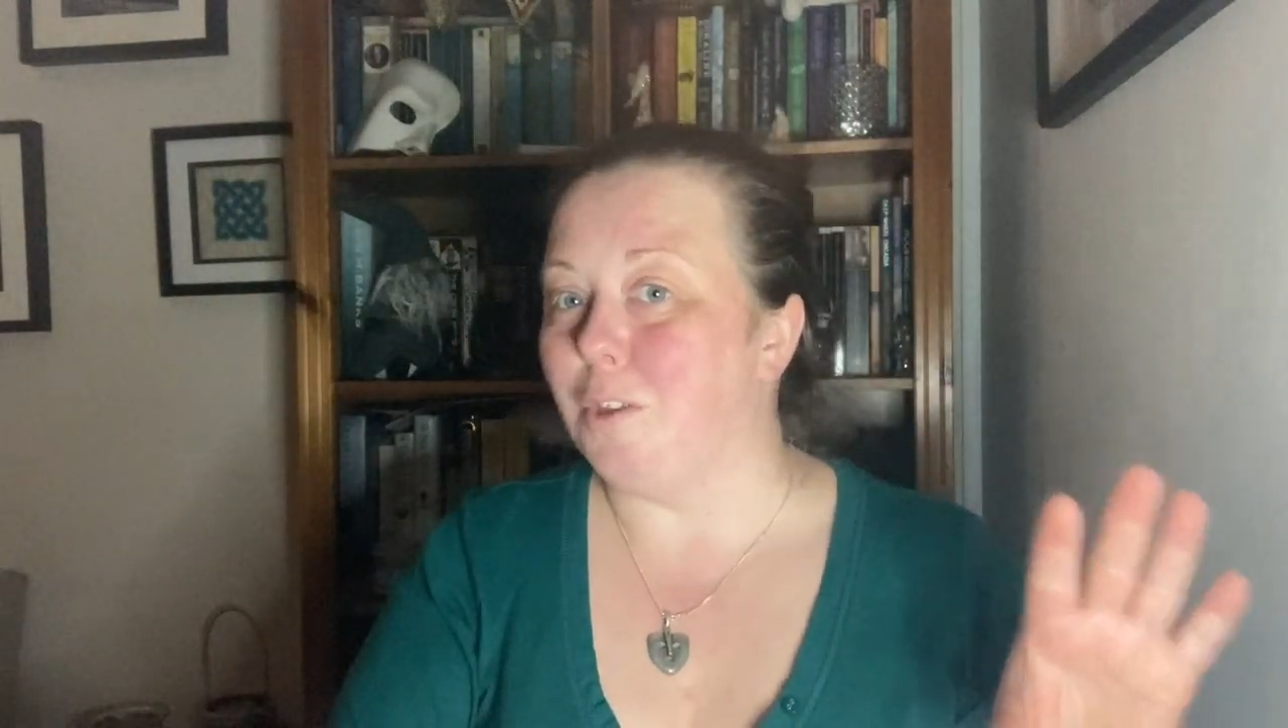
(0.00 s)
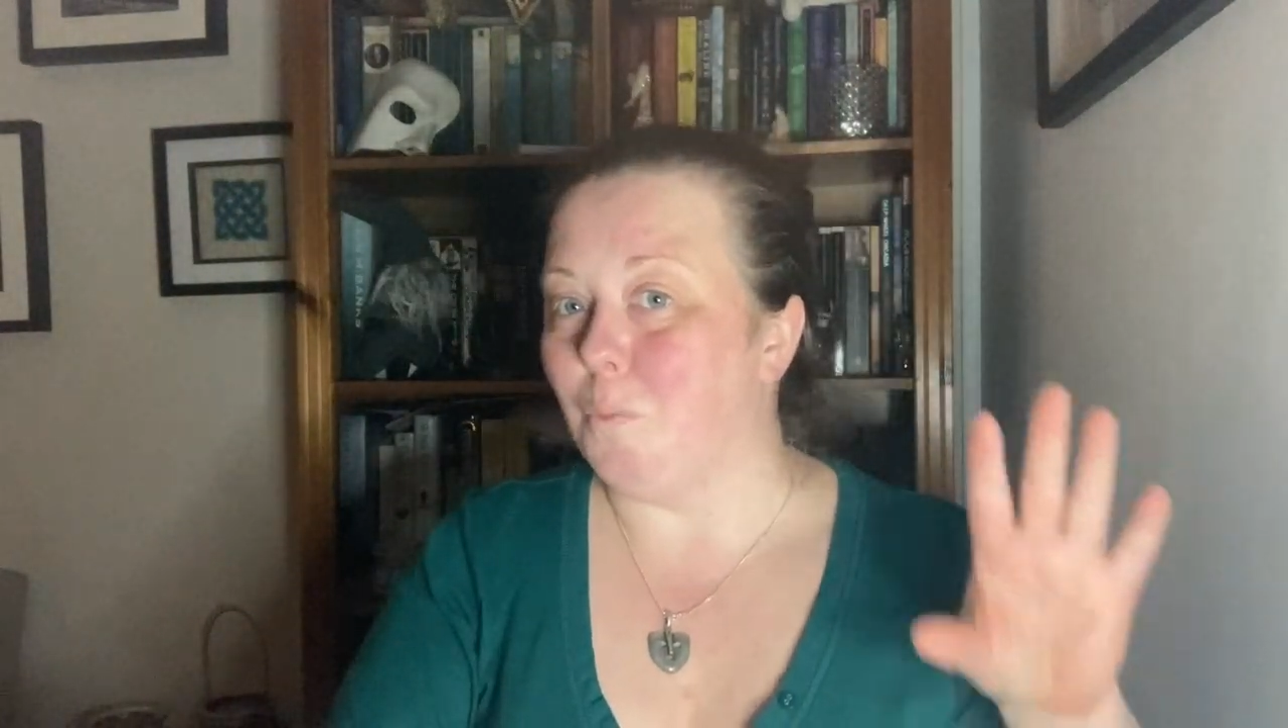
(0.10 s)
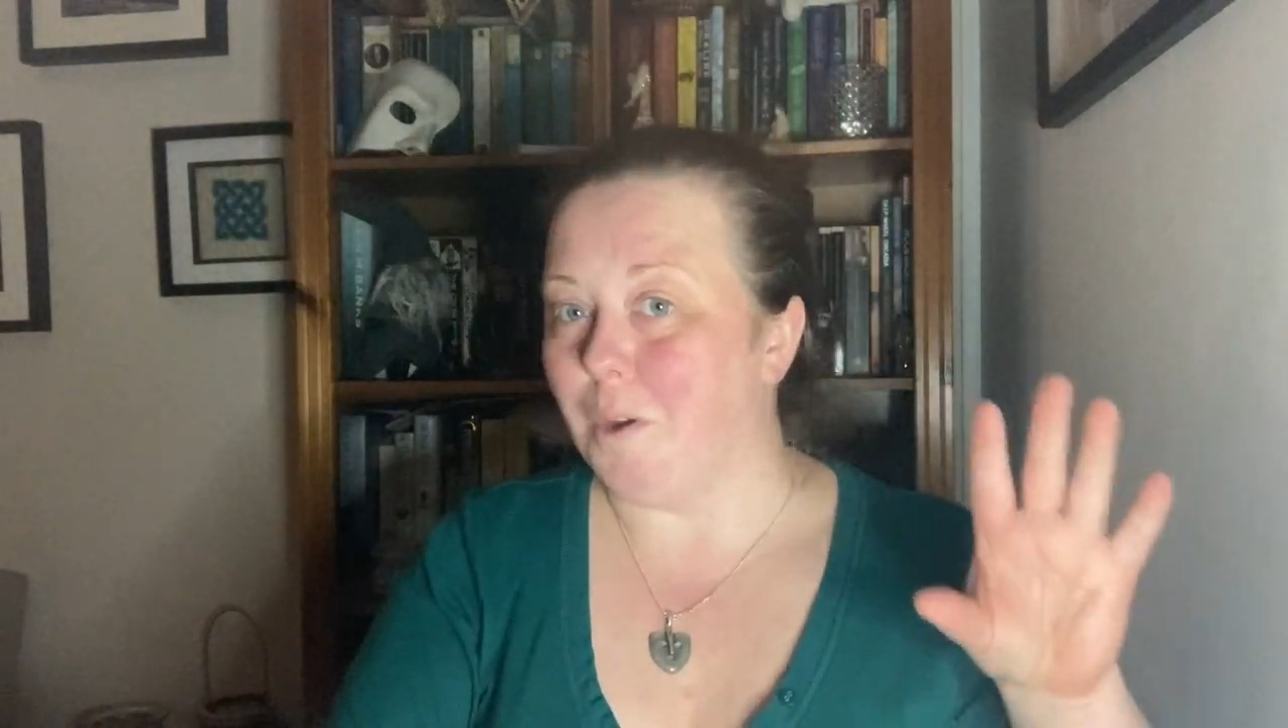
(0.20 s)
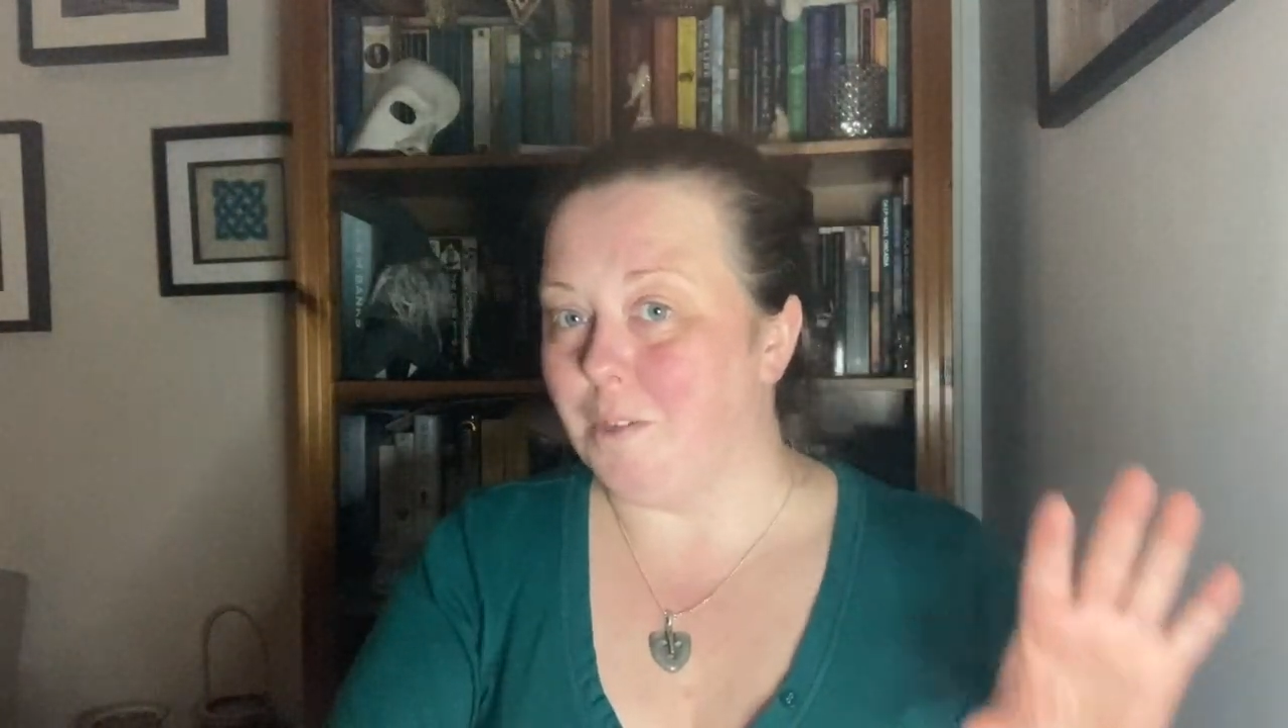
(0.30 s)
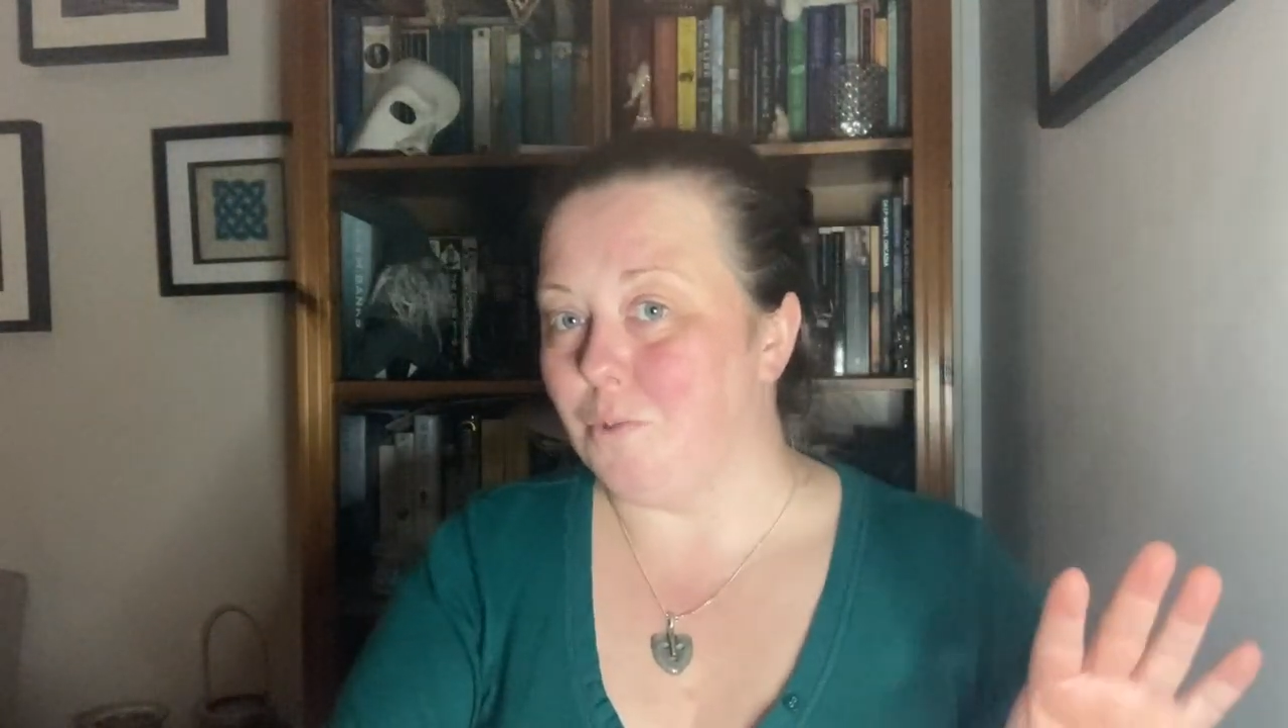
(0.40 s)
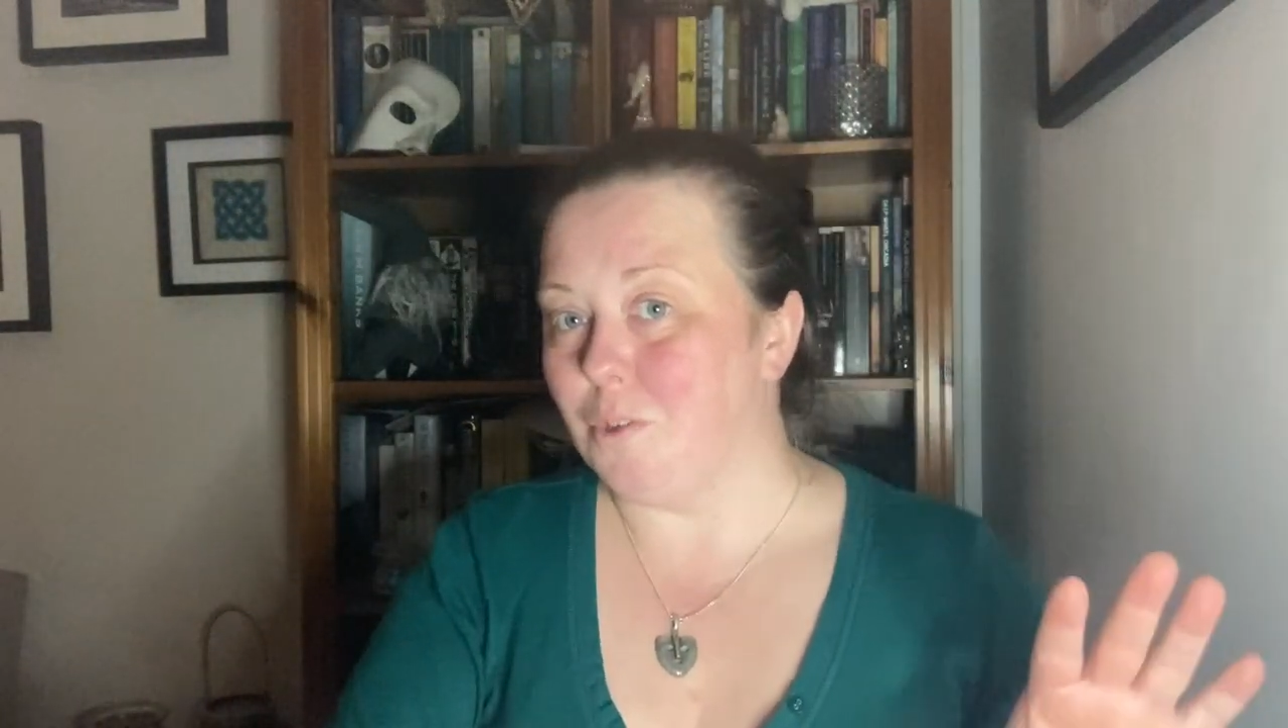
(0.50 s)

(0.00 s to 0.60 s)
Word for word: west of